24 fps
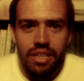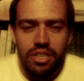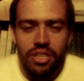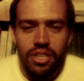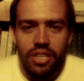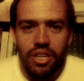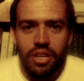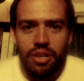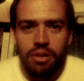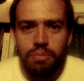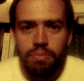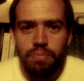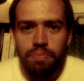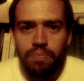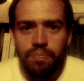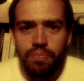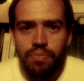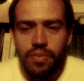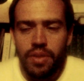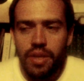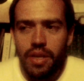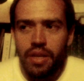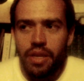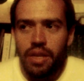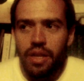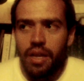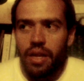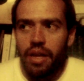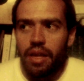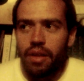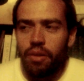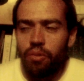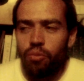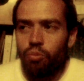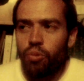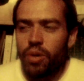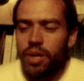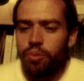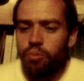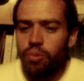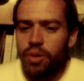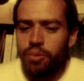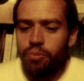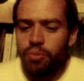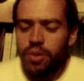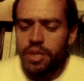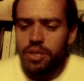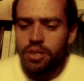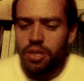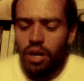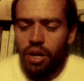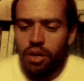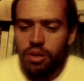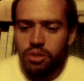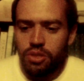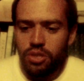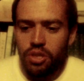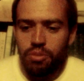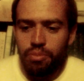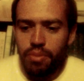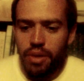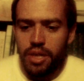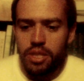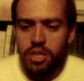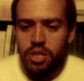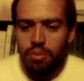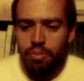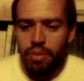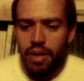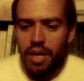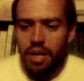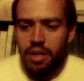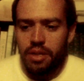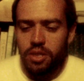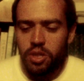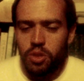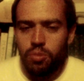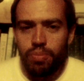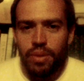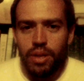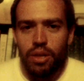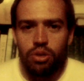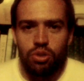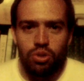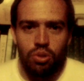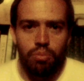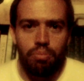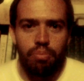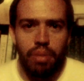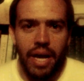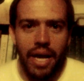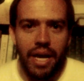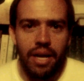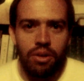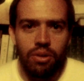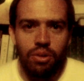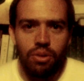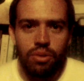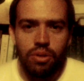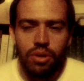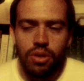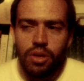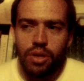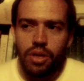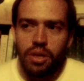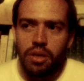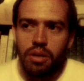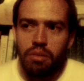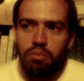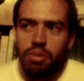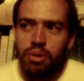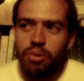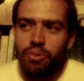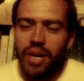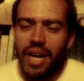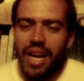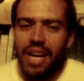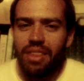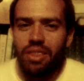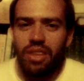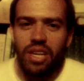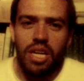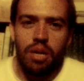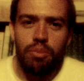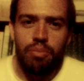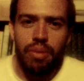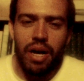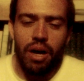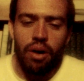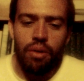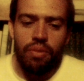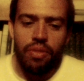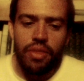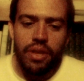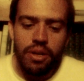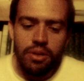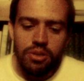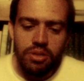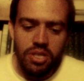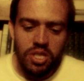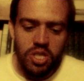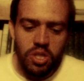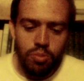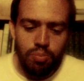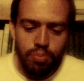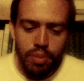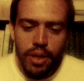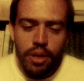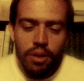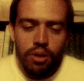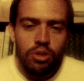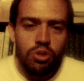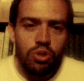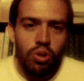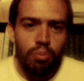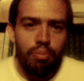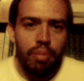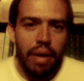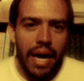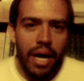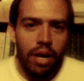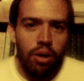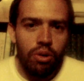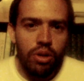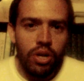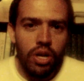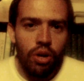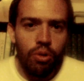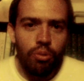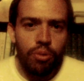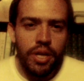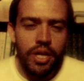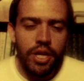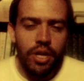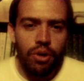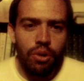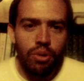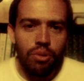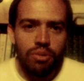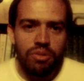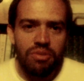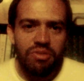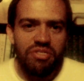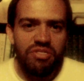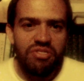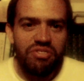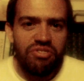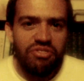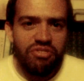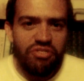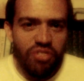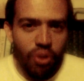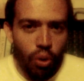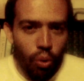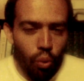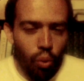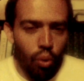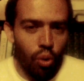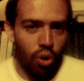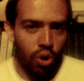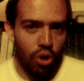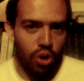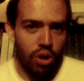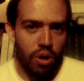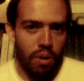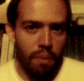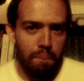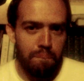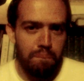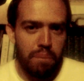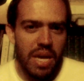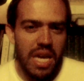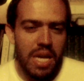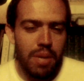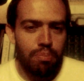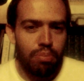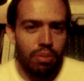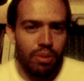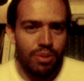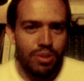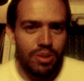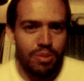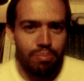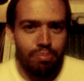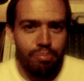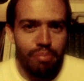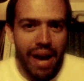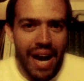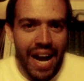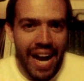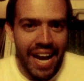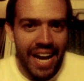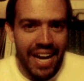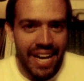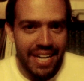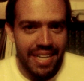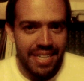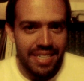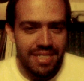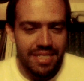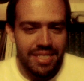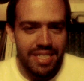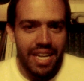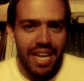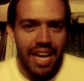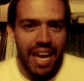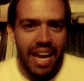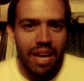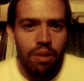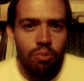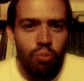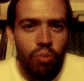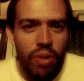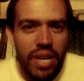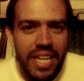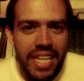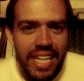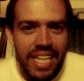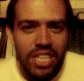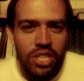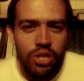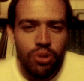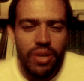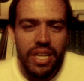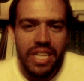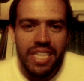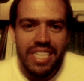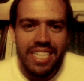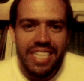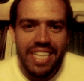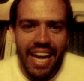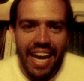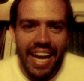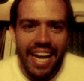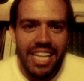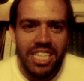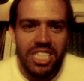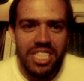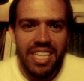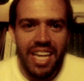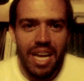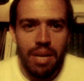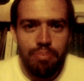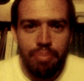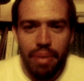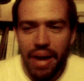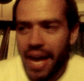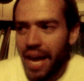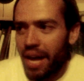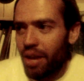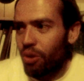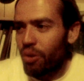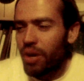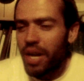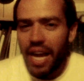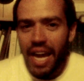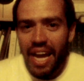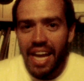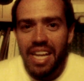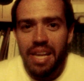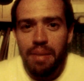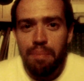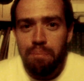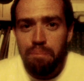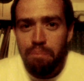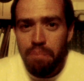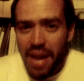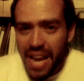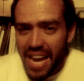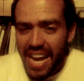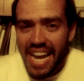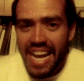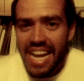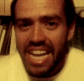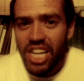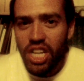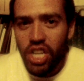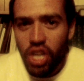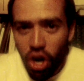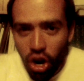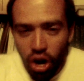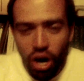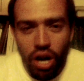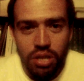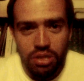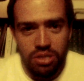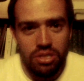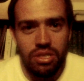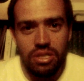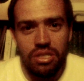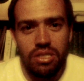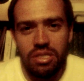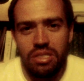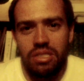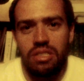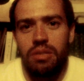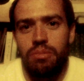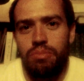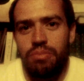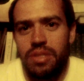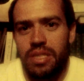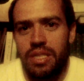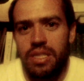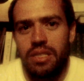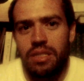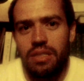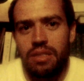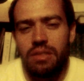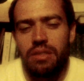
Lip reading: We talk so much about spiritual battle, but we got to think about there's a spiritual battle going on for people's minds, and we need to engage in that battle, and it may cost us something.